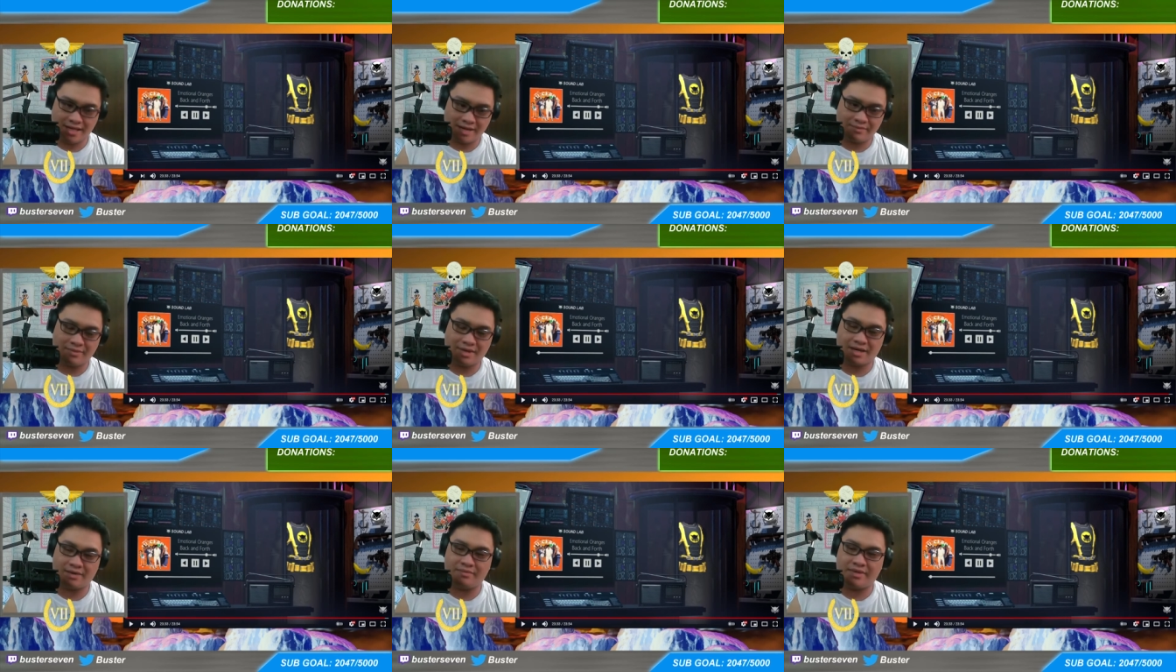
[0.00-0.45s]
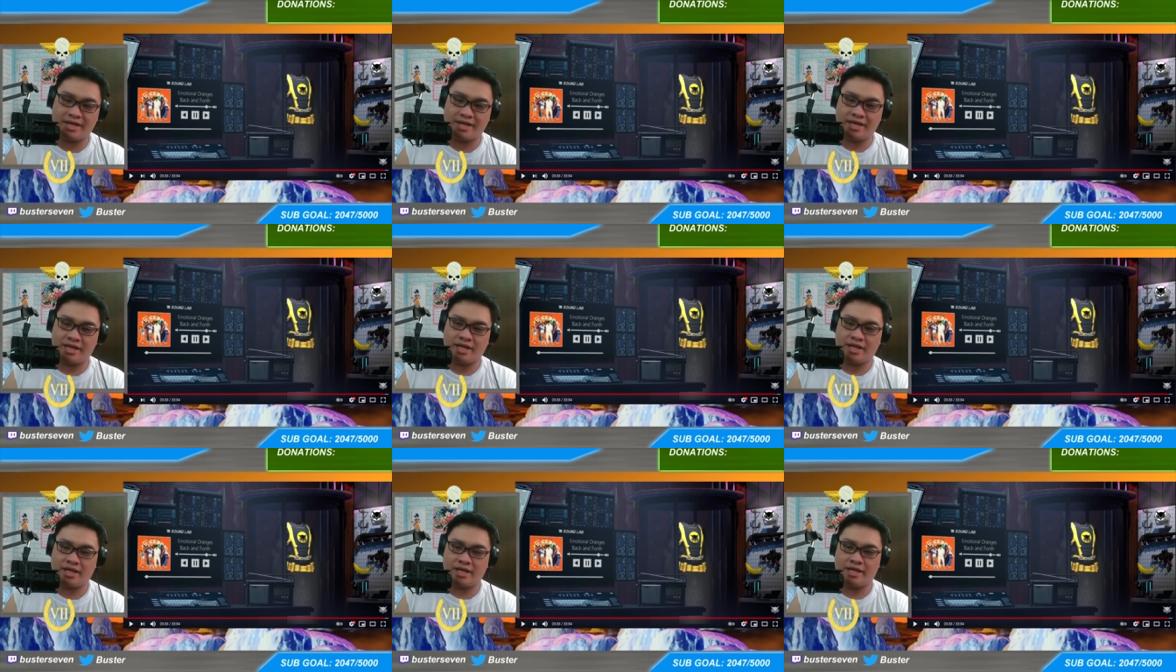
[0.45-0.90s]
I'm going to
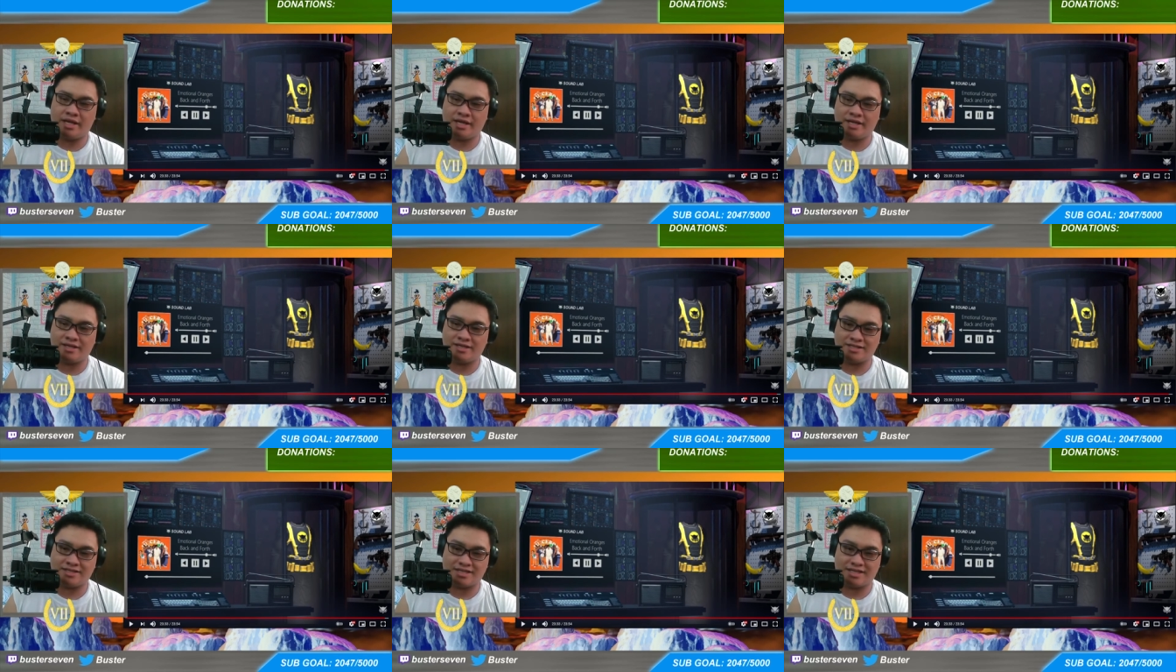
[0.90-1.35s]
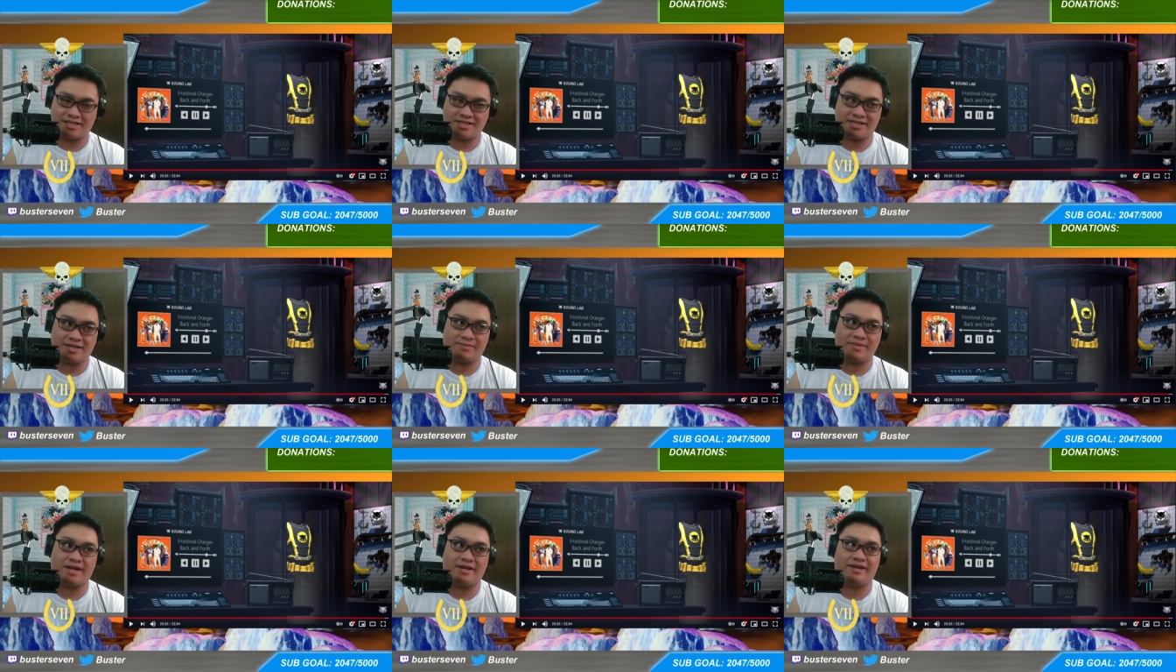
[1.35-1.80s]
be
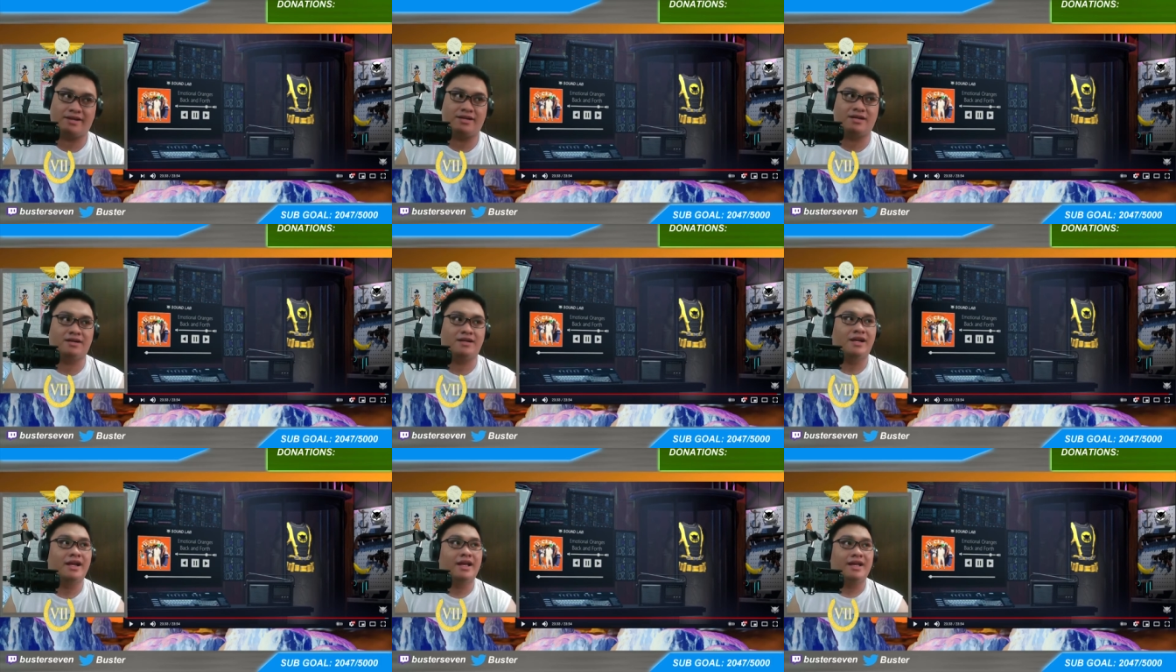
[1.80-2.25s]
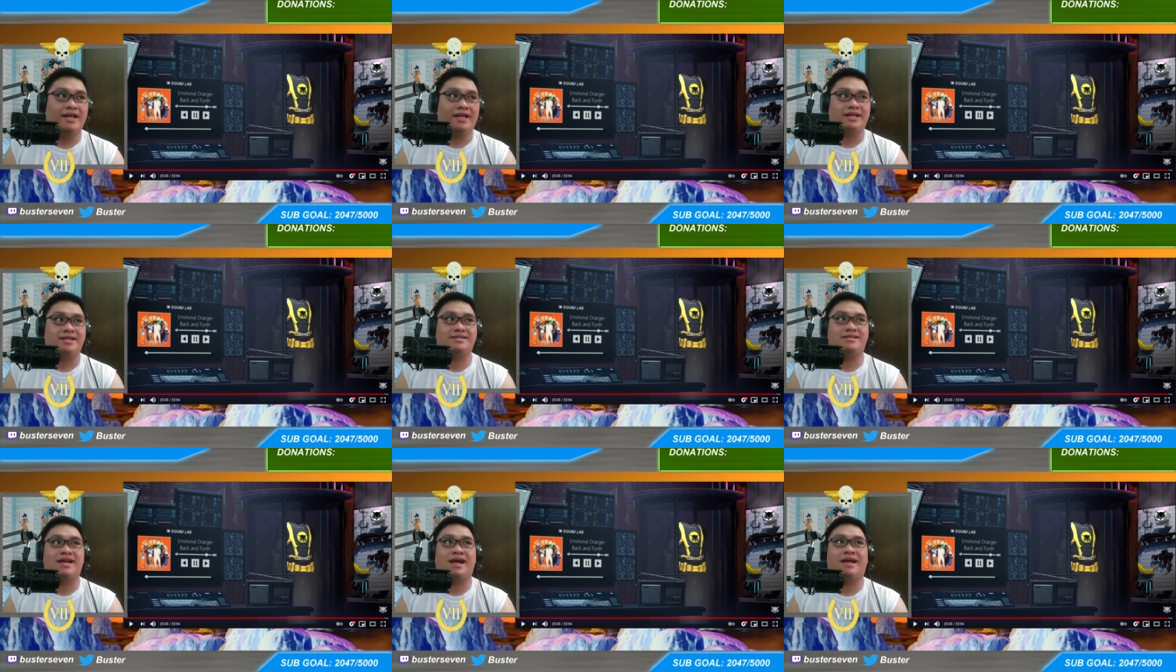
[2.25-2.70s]
discussing about here
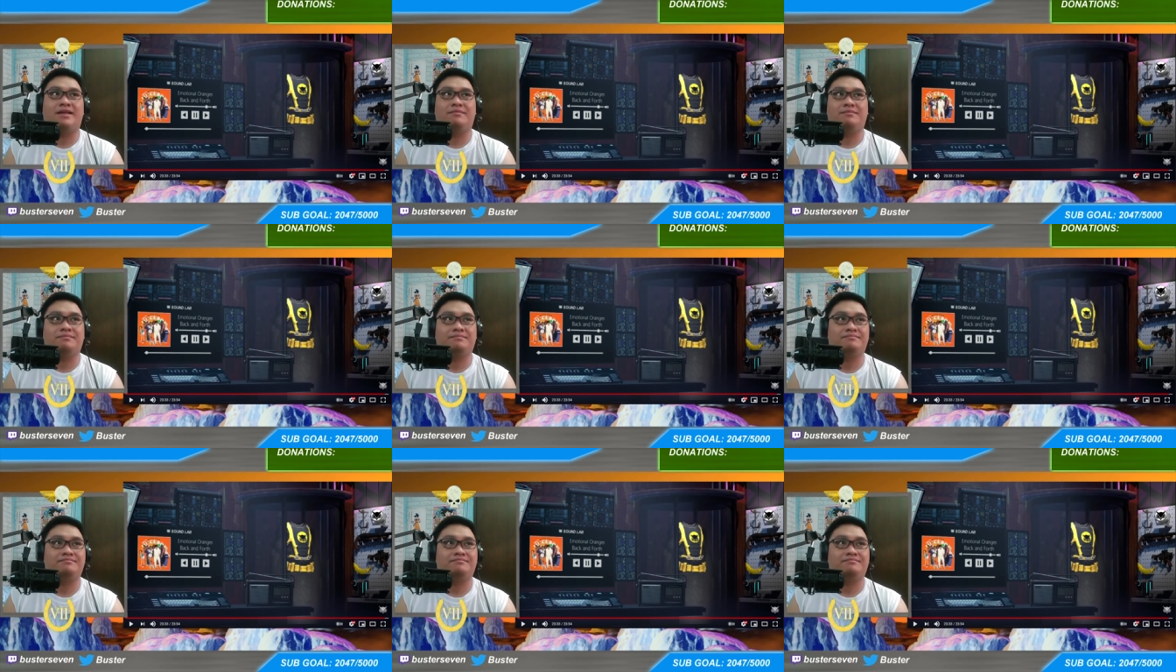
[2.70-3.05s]
is that